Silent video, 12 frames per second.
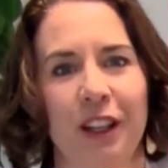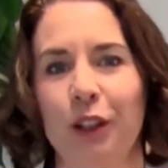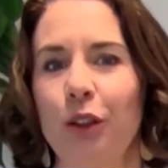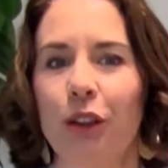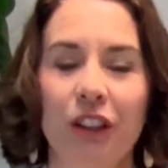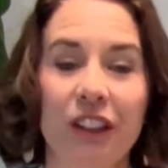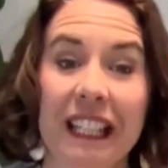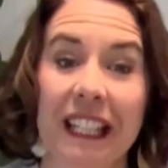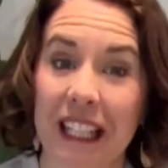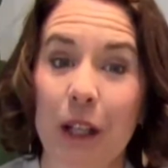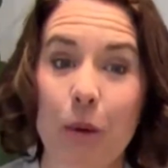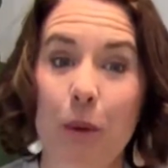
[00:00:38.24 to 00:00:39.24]
You not only
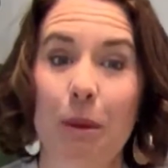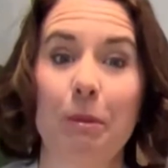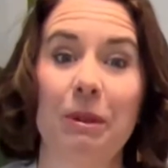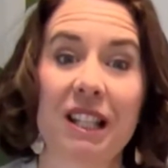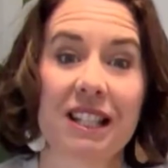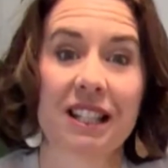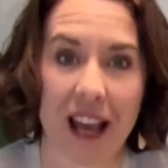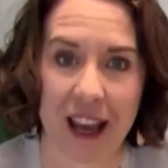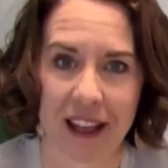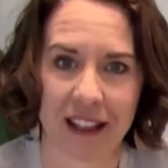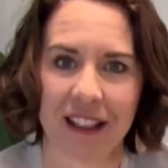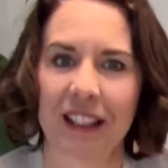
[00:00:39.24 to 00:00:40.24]
hear what people are
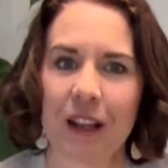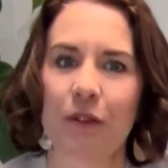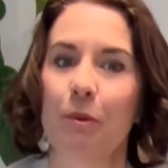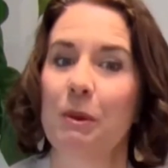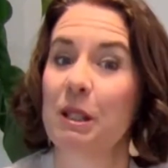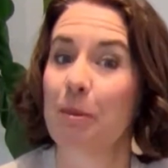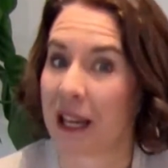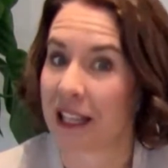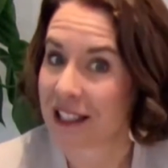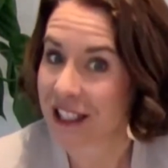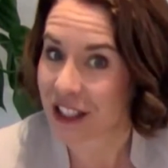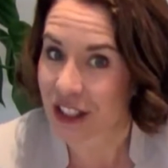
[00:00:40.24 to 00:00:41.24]
saying and give them the
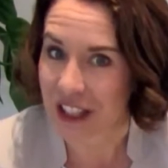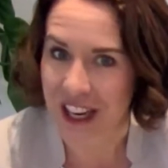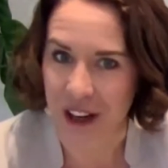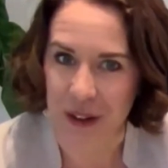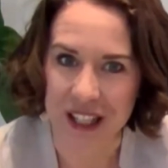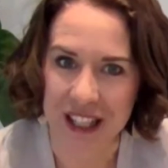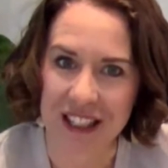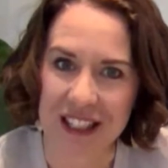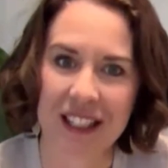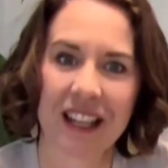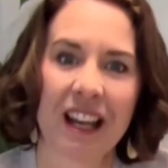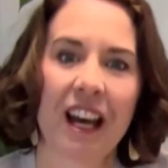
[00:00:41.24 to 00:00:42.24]
space to share
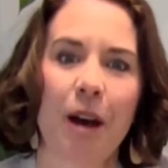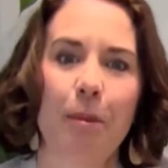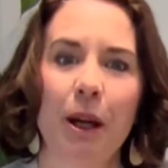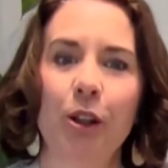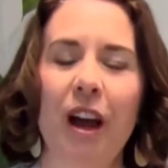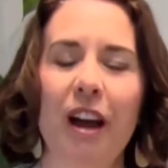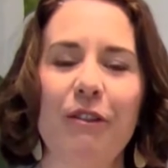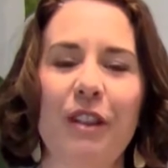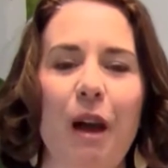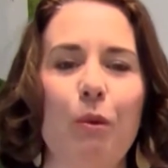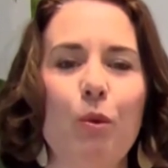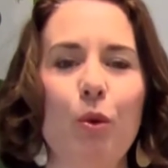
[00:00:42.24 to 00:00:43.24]
it, but you have
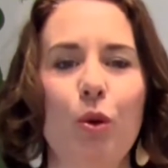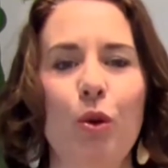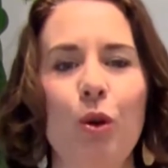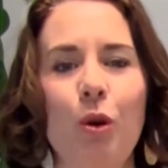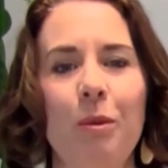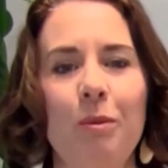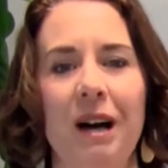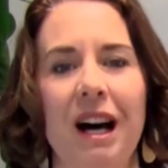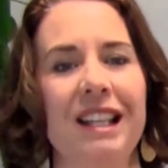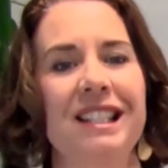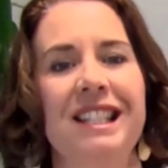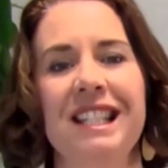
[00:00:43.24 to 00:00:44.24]
that warm,
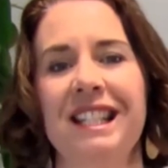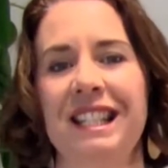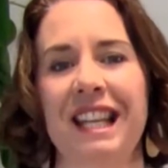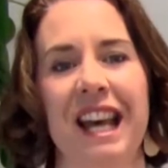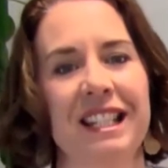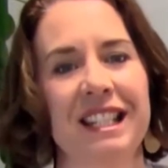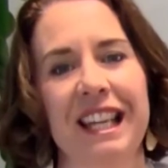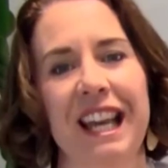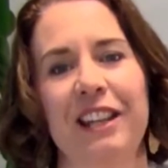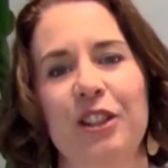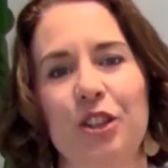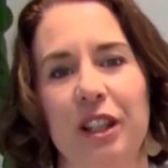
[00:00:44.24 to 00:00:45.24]
understanding
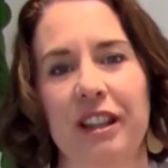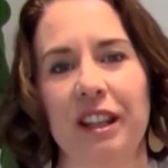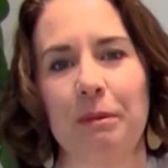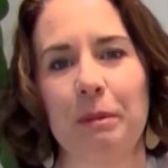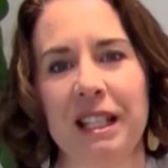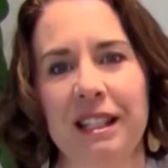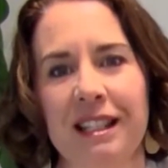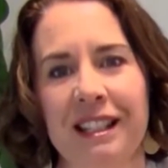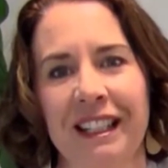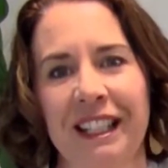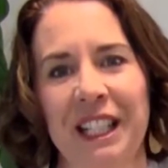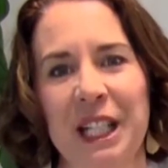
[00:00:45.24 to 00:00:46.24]
energy that means
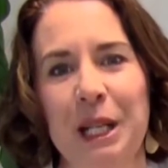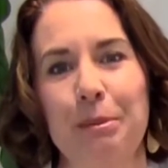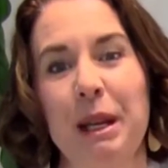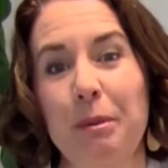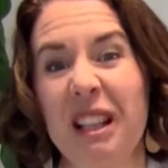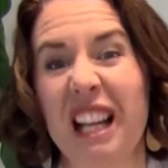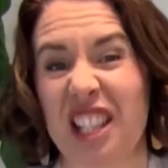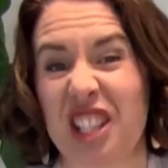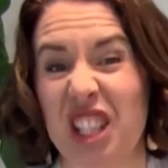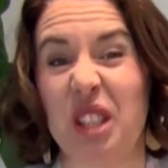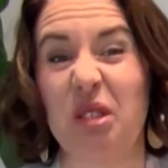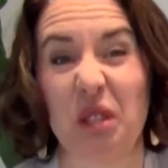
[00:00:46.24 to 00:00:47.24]
people
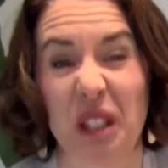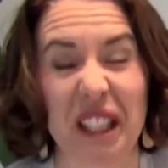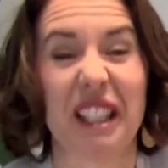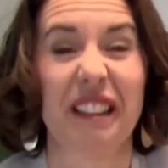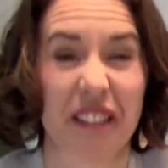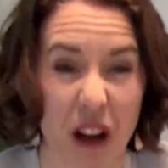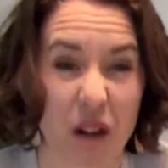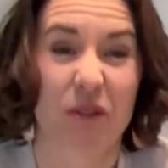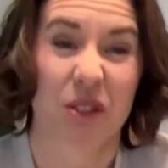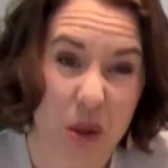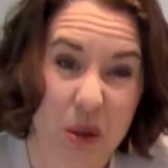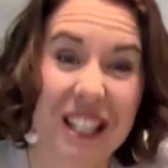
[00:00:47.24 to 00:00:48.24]
actually really
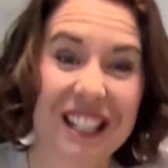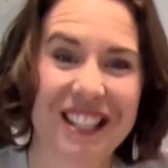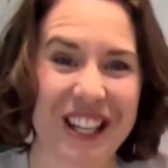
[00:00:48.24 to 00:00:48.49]
love talking